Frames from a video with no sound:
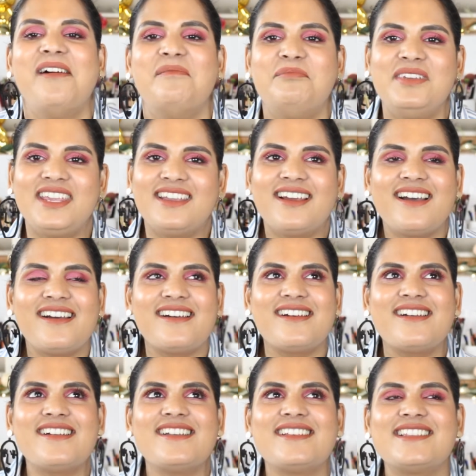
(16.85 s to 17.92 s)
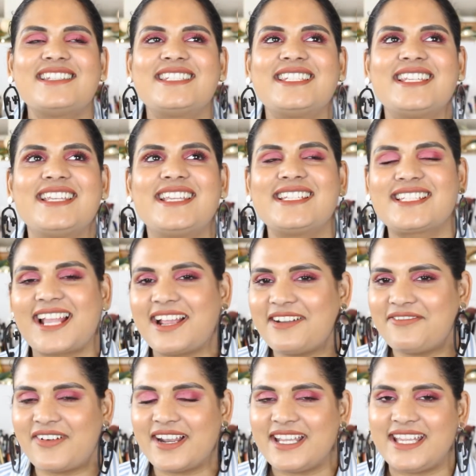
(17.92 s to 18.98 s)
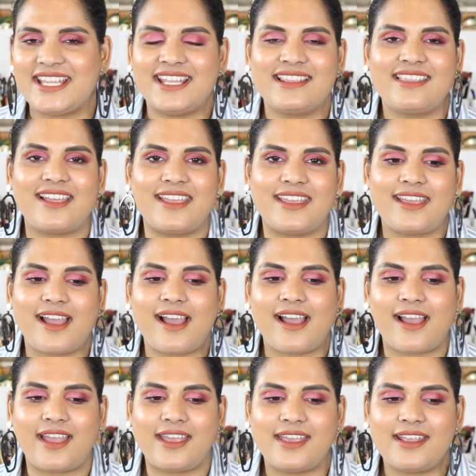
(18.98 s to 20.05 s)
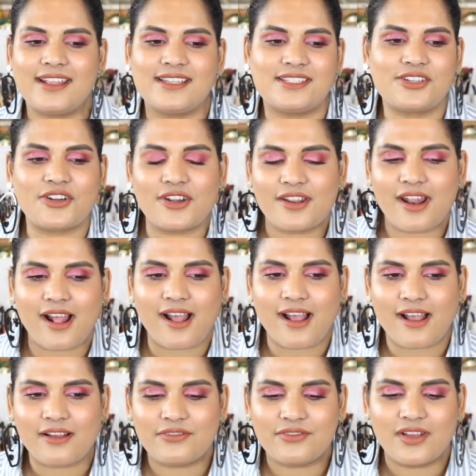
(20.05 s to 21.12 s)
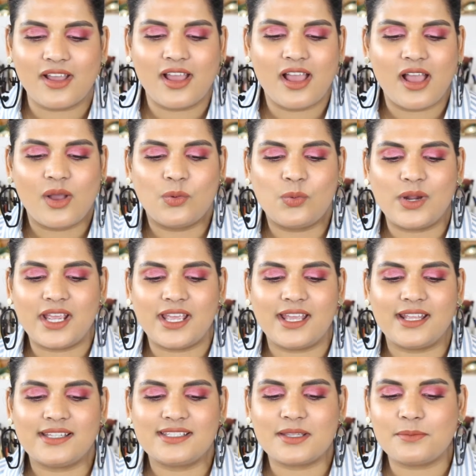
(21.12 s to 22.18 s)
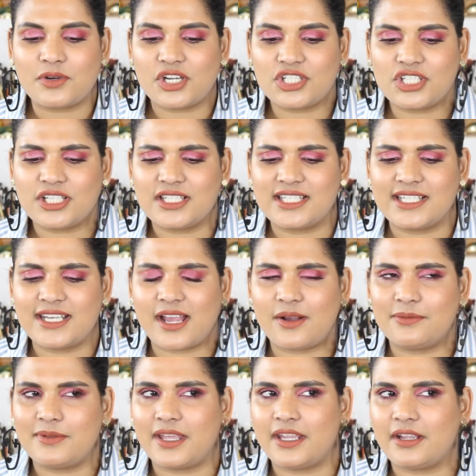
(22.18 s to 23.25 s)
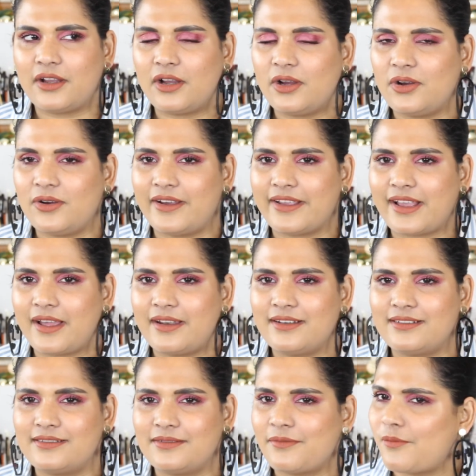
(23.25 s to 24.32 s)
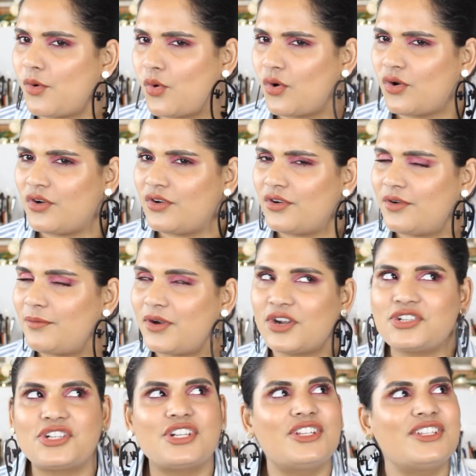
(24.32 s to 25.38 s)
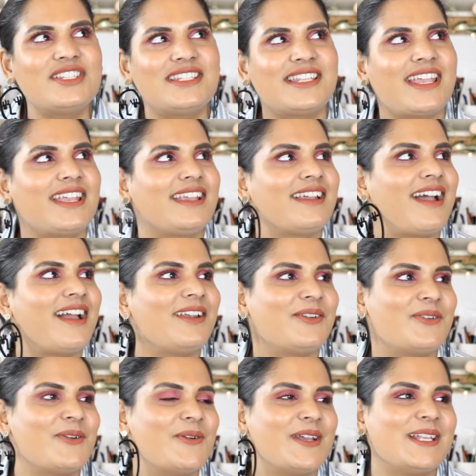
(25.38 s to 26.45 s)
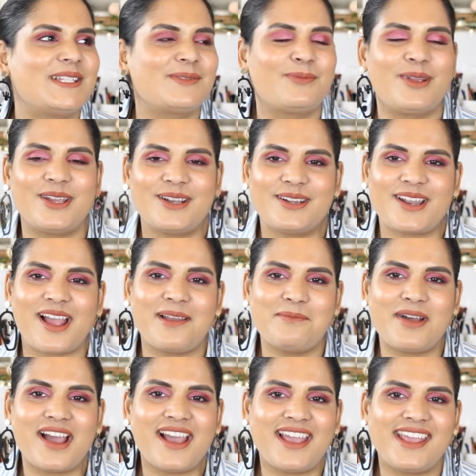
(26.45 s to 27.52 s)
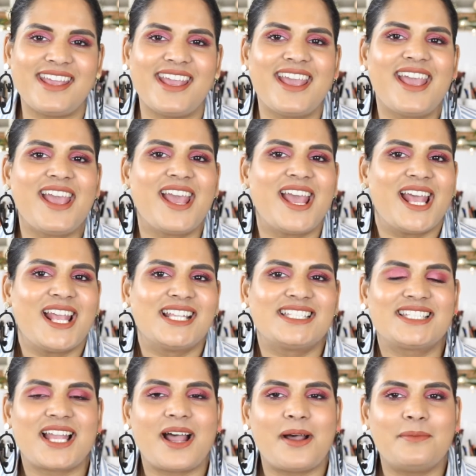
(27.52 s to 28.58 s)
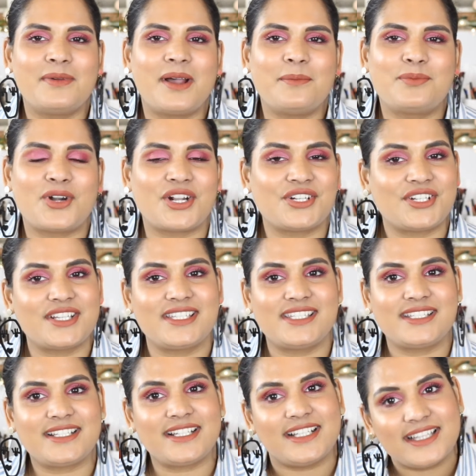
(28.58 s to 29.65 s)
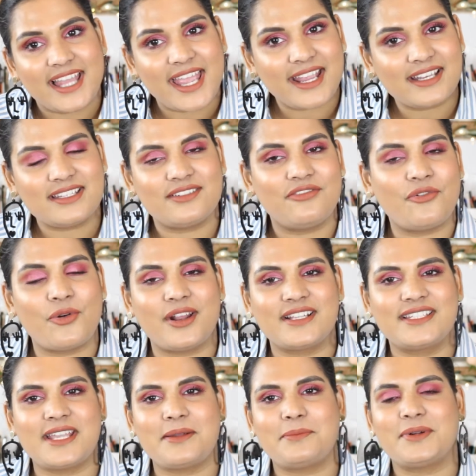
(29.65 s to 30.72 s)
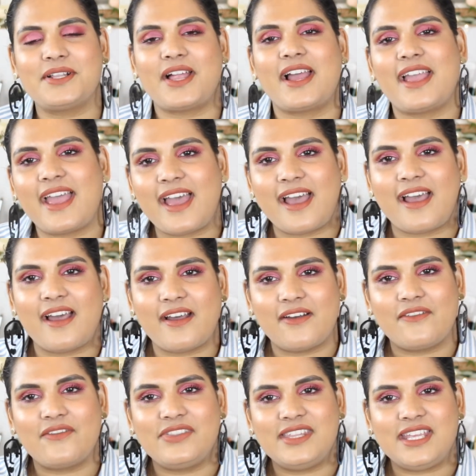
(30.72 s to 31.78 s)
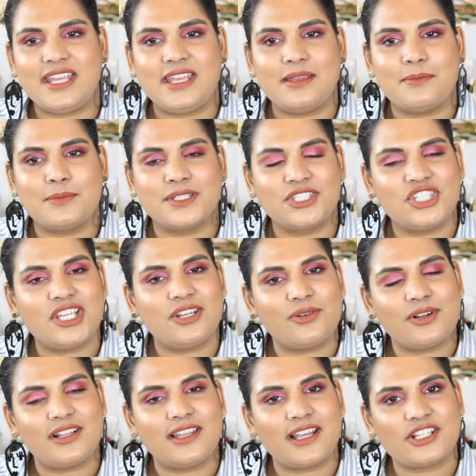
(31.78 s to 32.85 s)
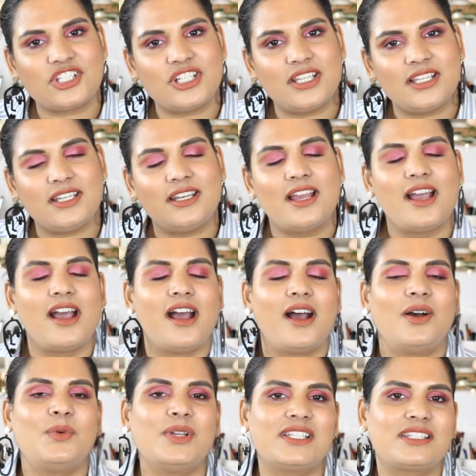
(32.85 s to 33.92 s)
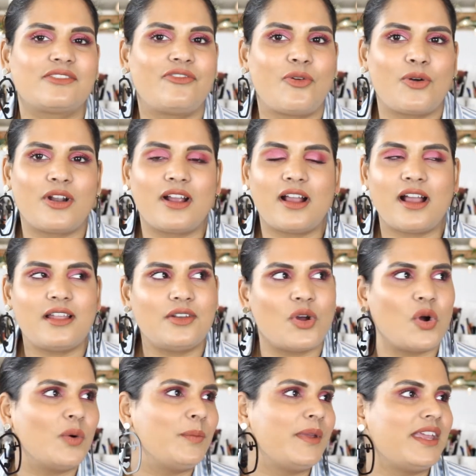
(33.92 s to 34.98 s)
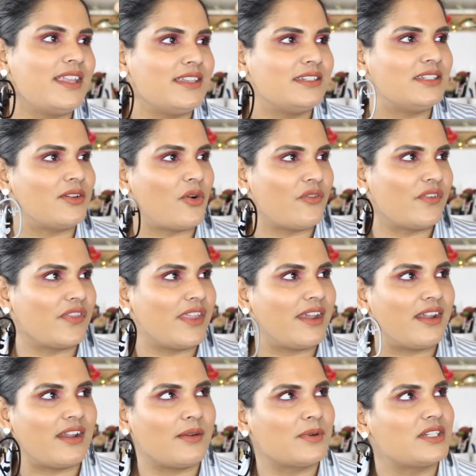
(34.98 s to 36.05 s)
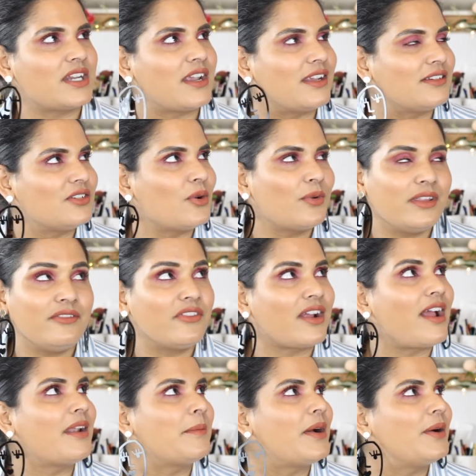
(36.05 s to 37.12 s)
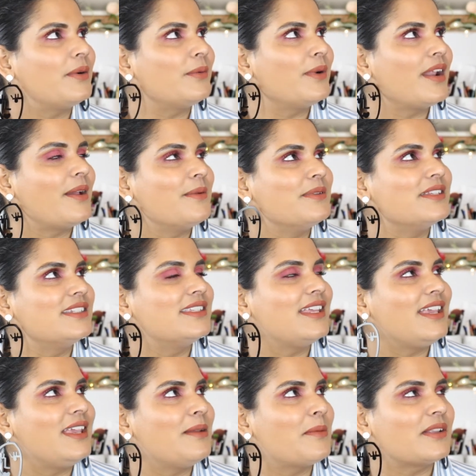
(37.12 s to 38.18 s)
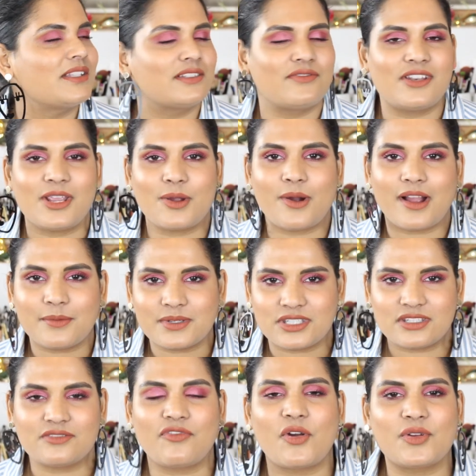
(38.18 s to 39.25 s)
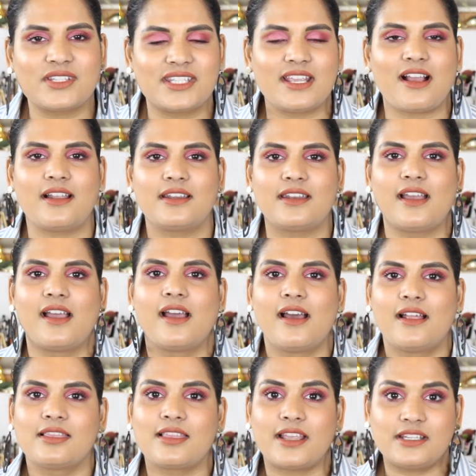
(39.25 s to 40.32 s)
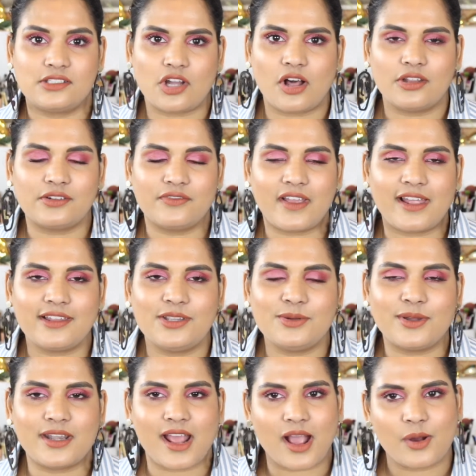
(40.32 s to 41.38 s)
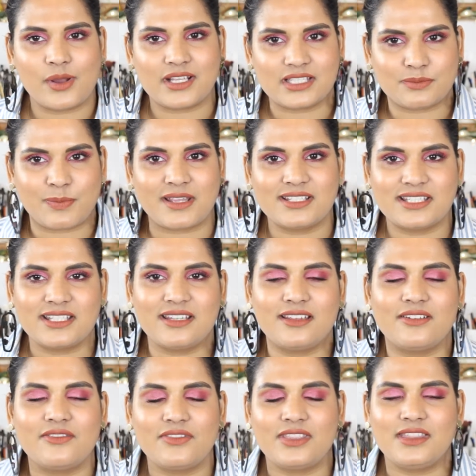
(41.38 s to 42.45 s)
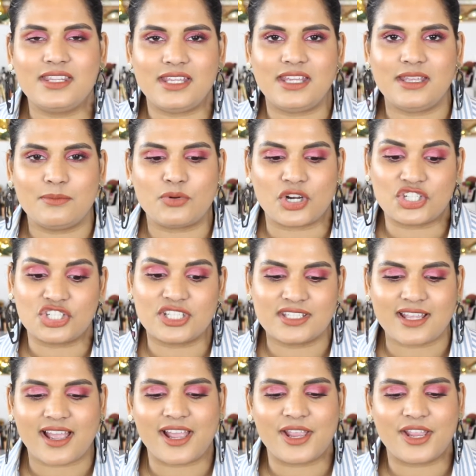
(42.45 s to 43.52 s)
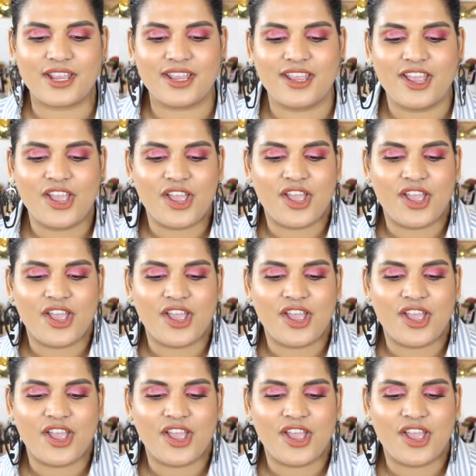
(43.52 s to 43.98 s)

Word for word: because it's kind of funny. Like, I started off with some brushes and now I'm like, oh, I got more brushes. Like, I don't know, it's weird. I buy some brushes to collect. For example, I have the Moschino collection with Sephora unopened over there, which I totally forgot about when I was thinking about this video. I was just focusing on like dollar value and how expensive the brushes I